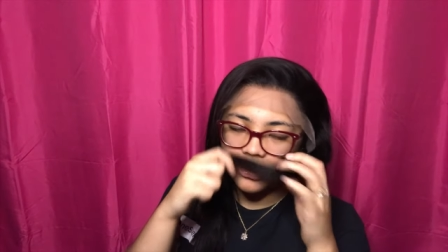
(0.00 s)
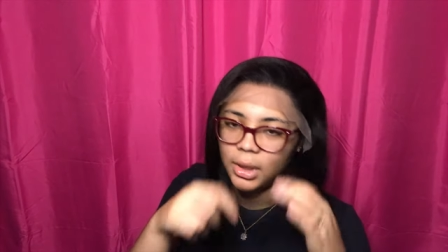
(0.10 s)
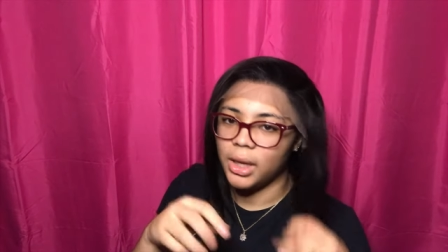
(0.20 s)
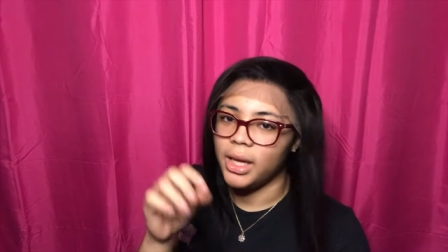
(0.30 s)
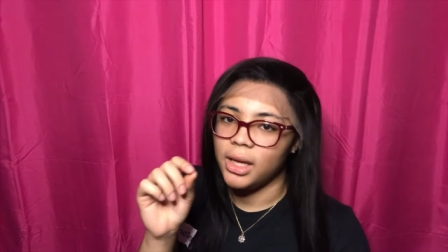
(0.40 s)

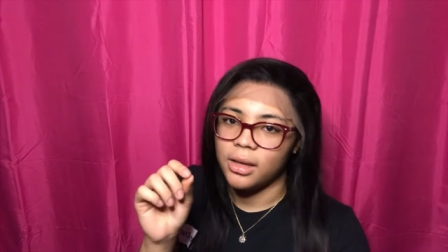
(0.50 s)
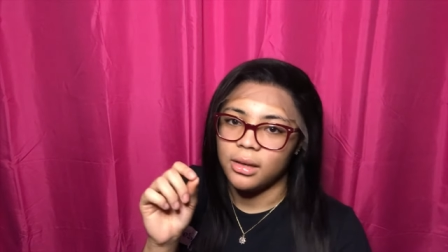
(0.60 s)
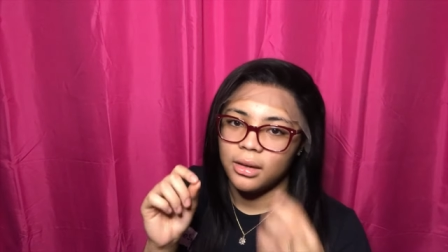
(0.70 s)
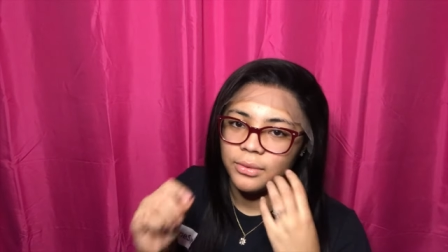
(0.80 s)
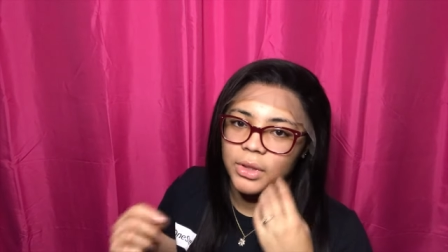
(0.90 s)
a hint
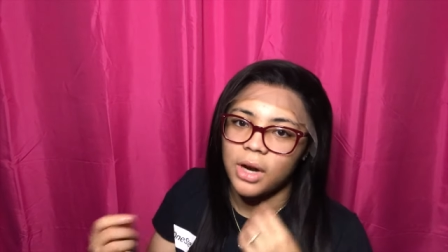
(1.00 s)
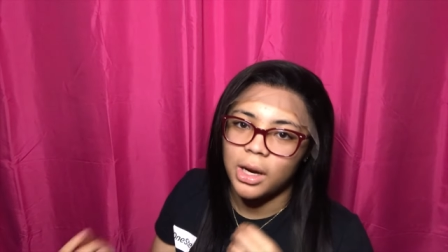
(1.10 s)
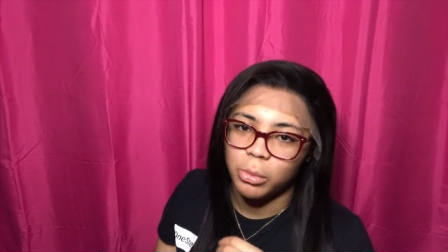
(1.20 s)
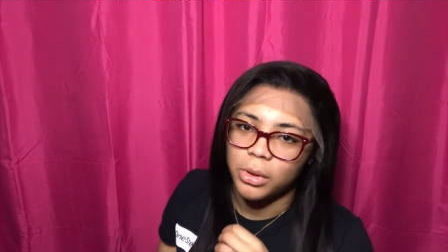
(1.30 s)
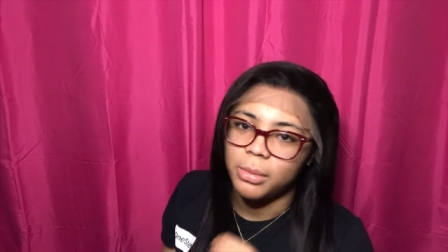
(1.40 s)
of a
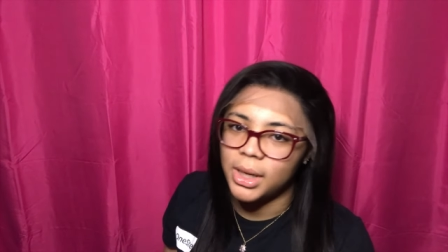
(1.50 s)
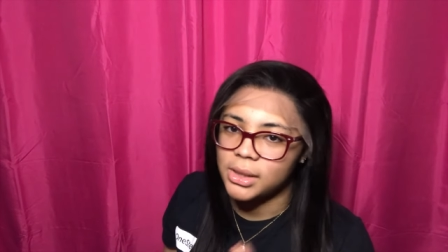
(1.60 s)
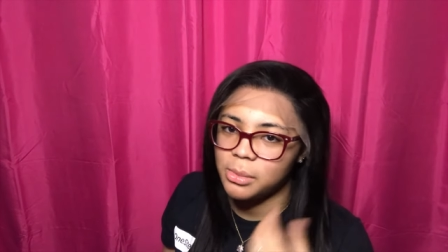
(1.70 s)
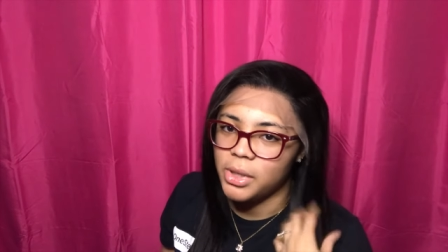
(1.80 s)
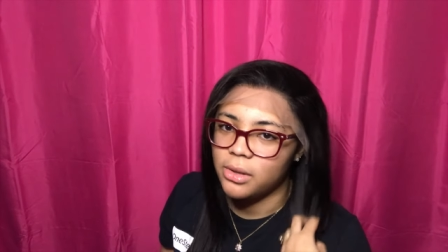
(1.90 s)
cardboard
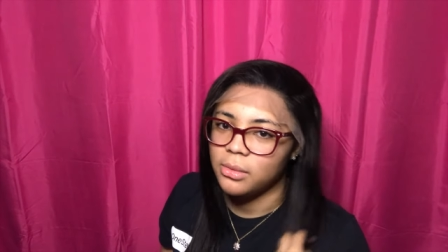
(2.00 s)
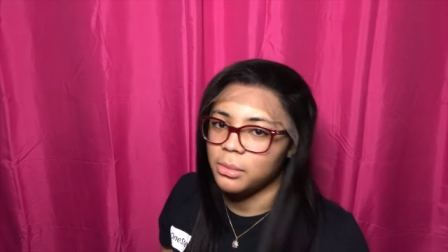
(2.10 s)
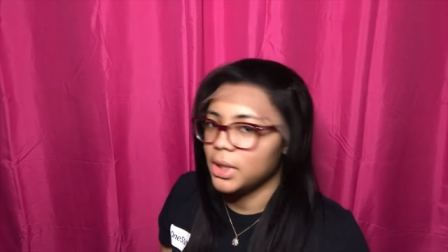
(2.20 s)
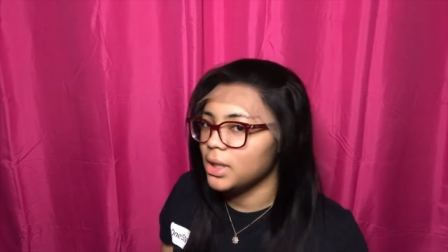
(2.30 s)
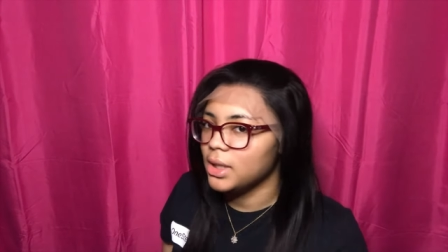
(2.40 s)
box smell.
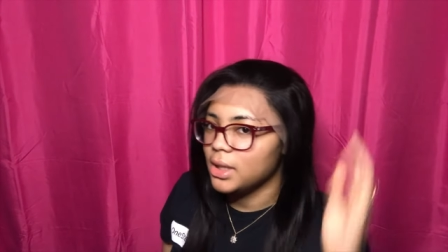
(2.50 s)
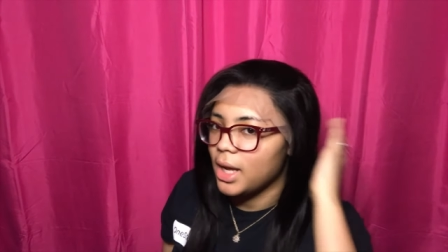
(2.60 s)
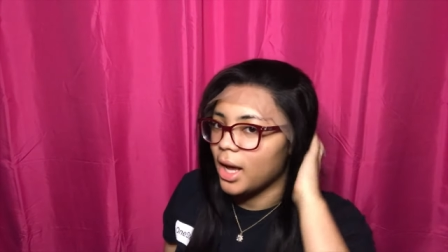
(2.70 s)
But other than that,